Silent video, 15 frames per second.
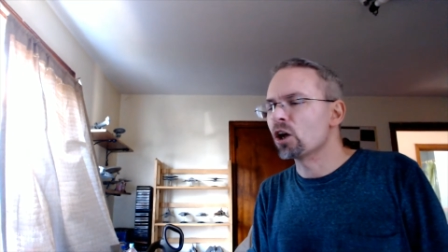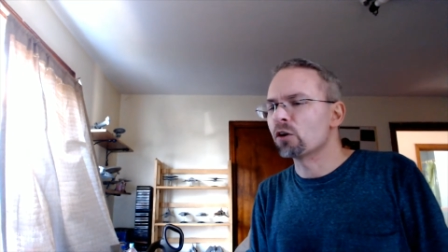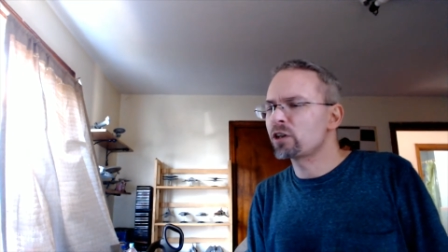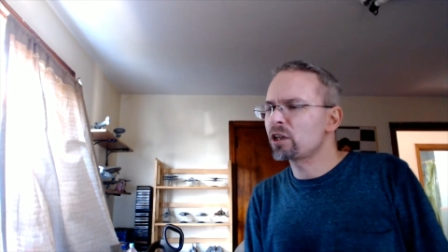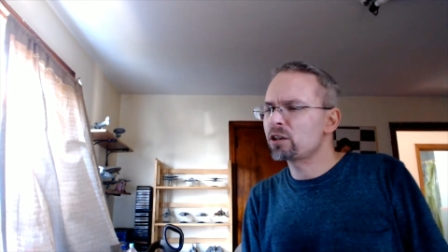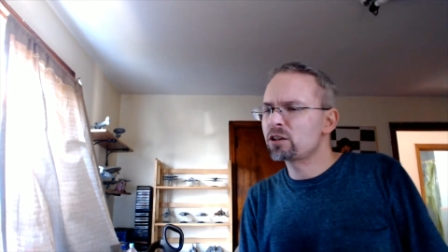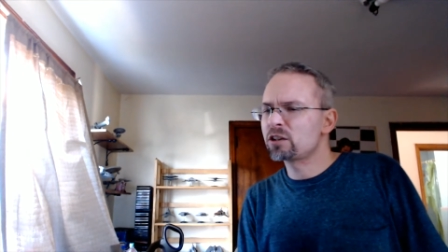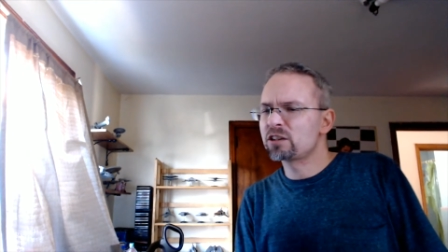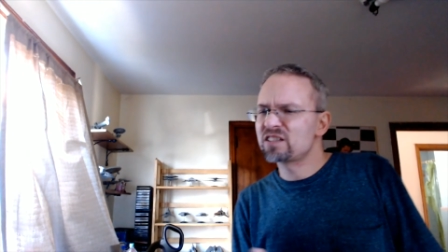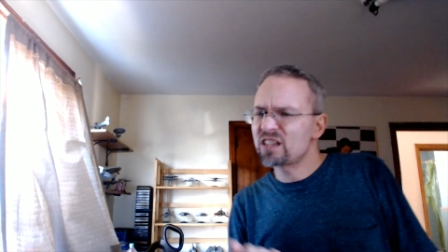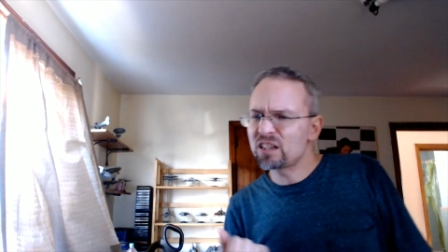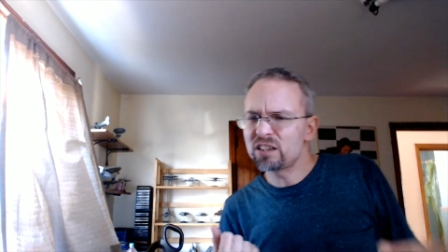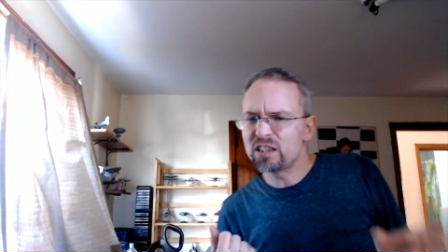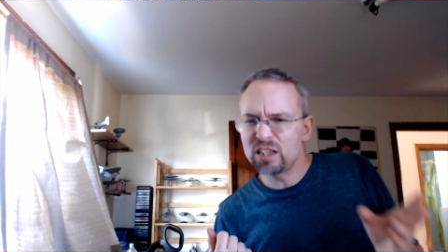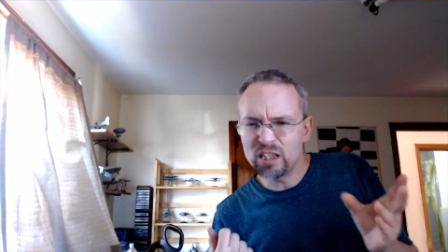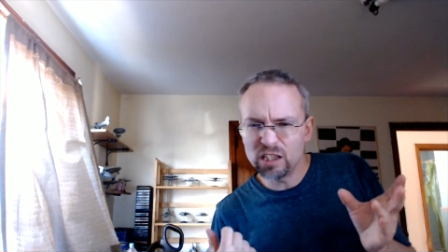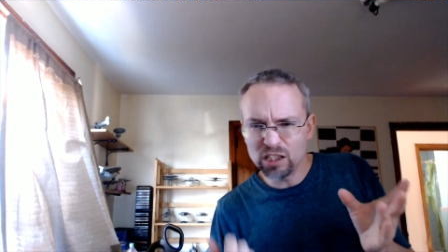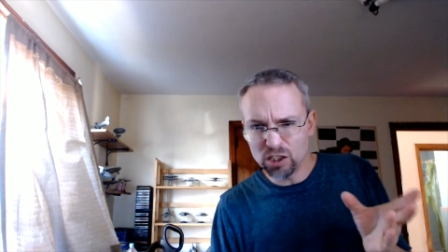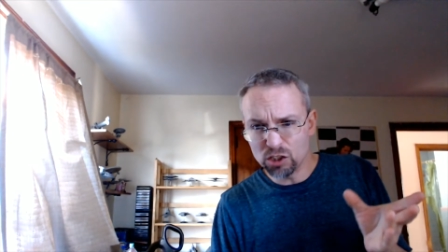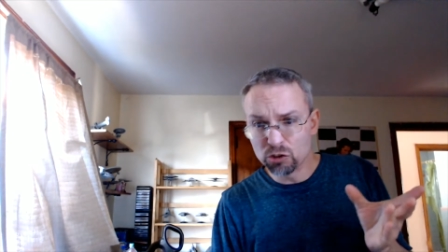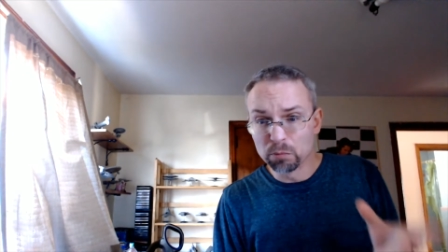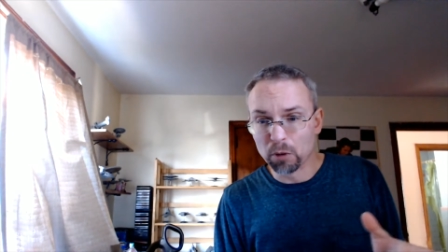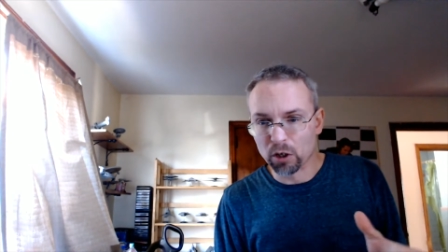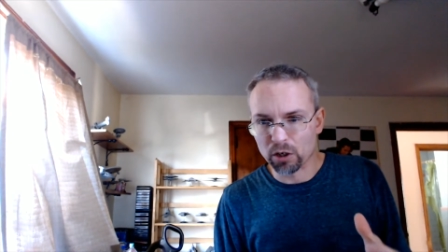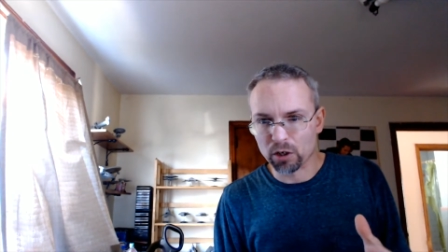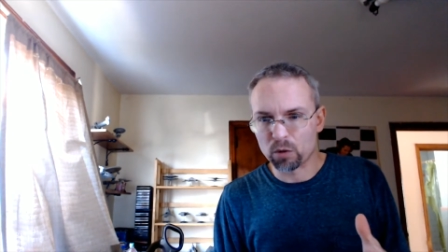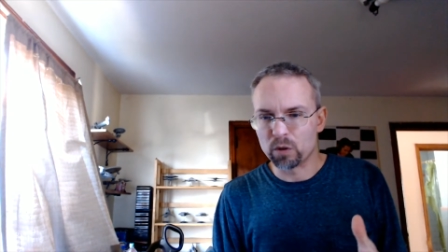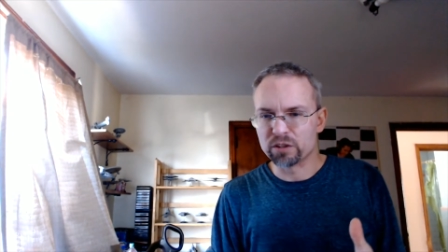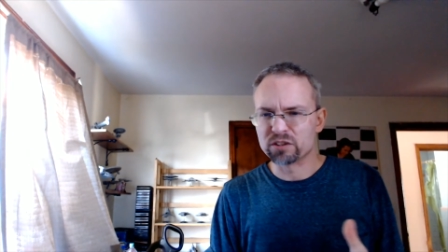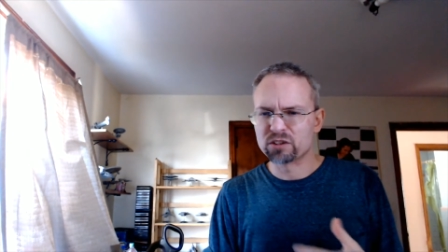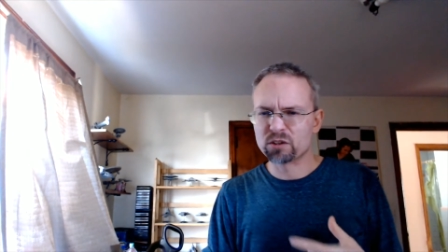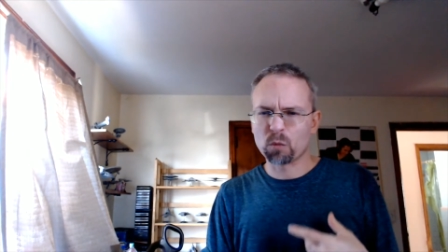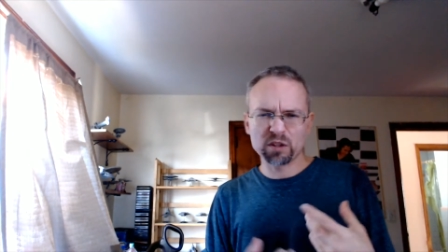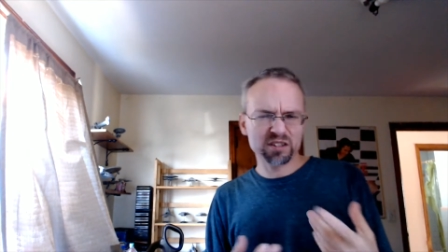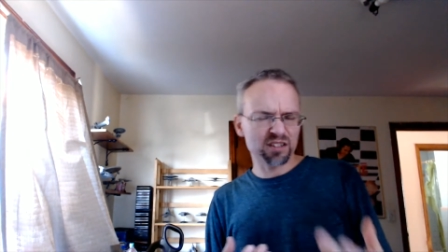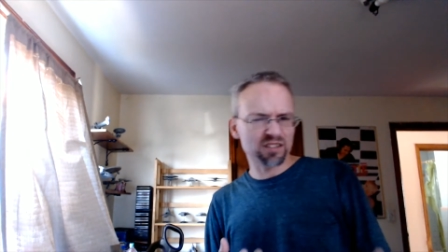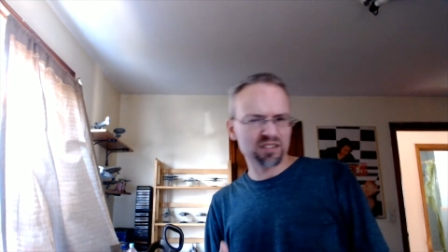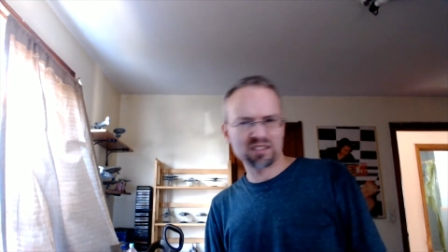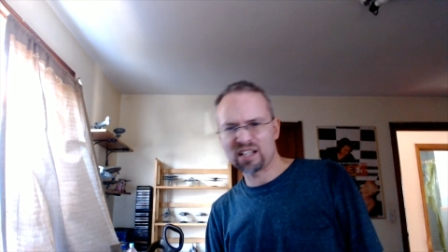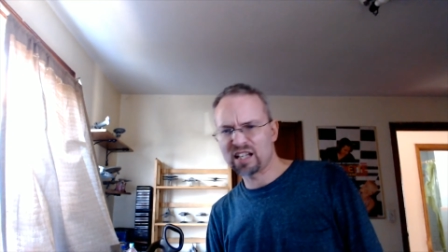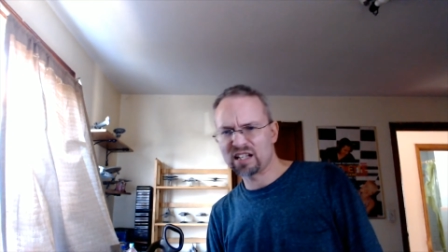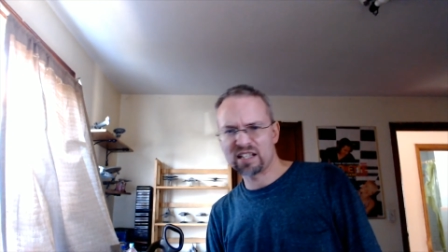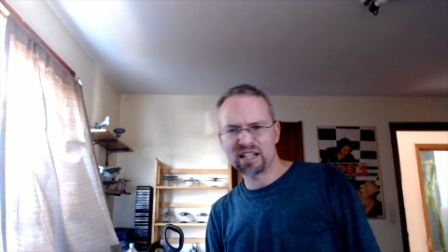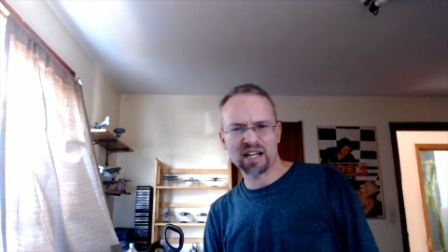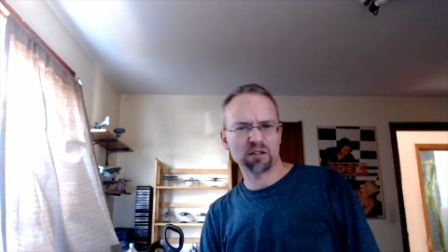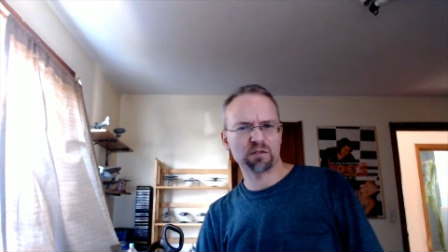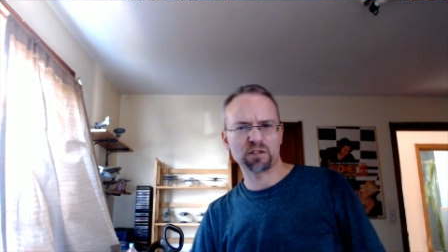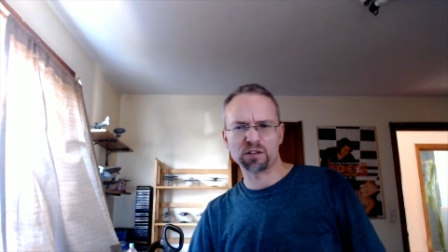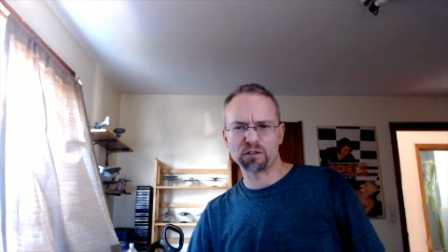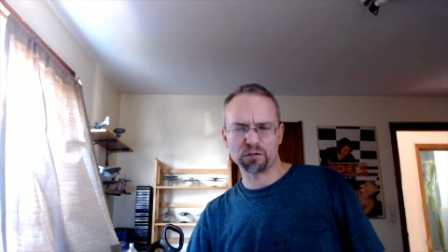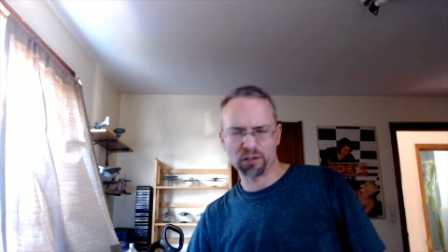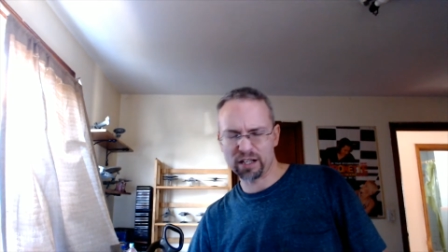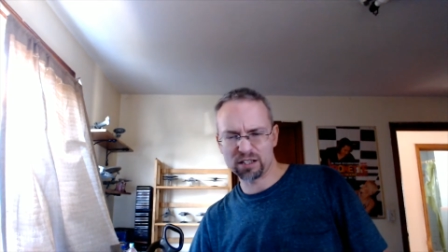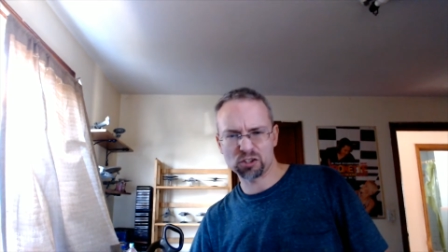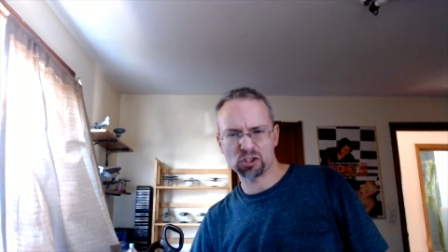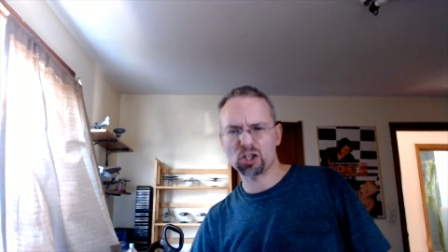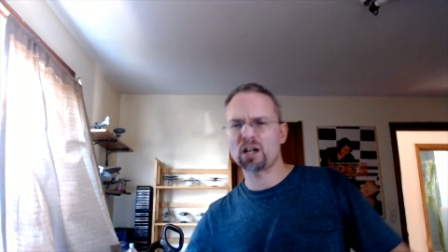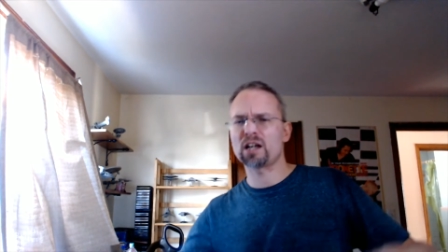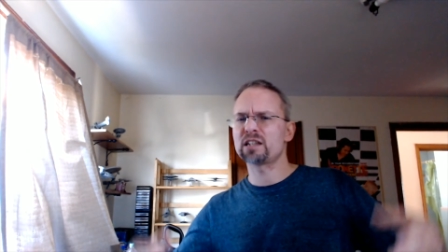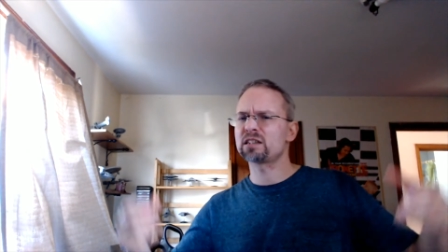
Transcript: they've done the earmark ones, the ones that stand out for the franchise,